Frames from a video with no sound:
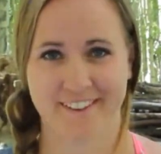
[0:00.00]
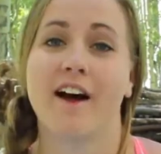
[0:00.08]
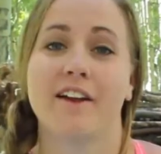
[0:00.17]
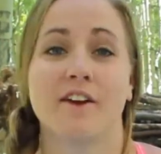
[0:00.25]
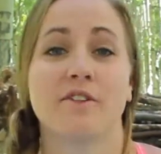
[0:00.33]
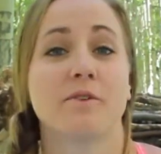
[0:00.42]

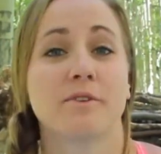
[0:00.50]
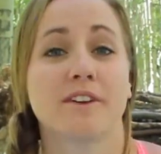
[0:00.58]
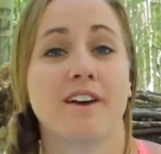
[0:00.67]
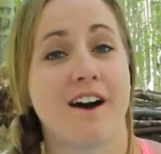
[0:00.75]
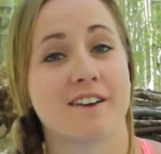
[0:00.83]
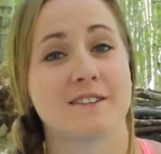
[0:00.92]
Another really
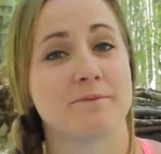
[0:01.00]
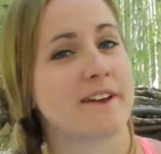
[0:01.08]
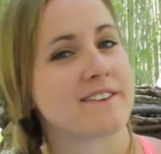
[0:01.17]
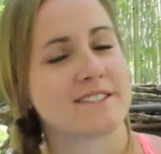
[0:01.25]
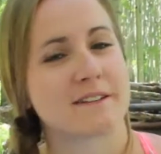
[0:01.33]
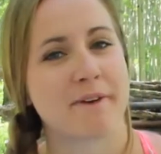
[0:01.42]
awesome
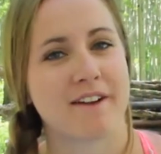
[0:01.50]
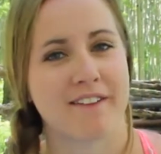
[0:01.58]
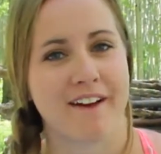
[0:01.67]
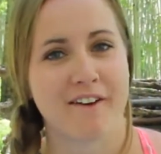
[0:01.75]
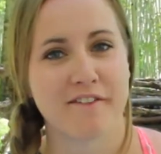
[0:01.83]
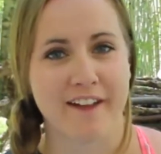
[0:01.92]
lesson about
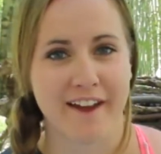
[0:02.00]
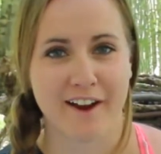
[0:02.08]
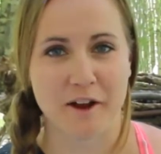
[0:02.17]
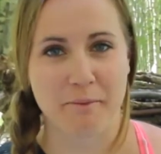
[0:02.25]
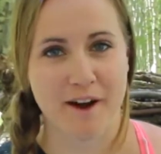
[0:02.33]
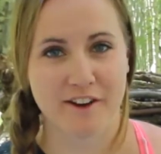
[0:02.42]
love that
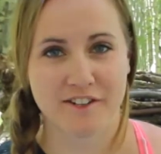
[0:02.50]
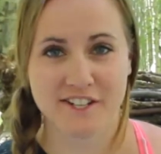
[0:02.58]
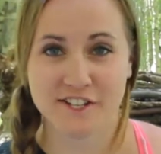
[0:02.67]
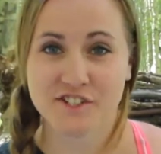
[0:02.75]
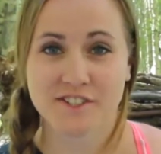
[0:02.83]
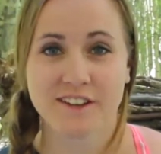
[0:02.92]
Harry Potter
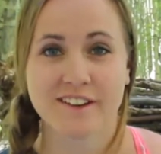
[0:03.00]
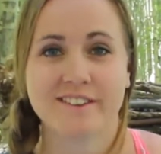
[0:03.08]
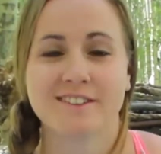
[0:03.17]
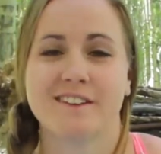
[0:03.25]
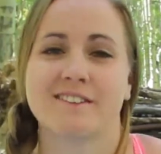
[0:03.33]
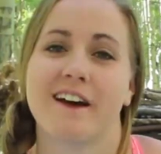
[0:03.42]
teaches
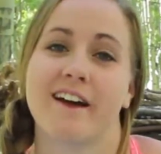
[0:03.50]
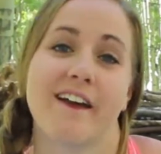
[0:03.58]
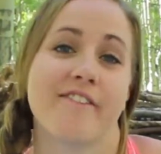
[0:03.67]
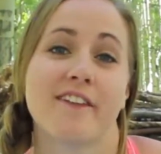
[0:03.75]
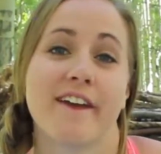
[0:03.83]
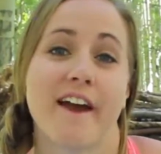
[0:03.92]
us is that
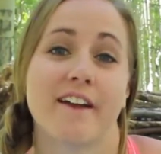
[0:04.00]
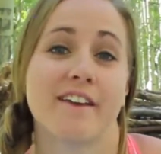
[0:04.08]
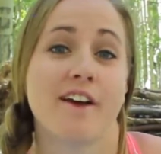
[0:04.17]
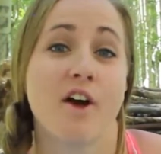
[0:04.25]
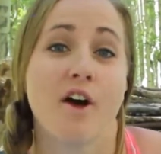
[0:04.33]
in the end,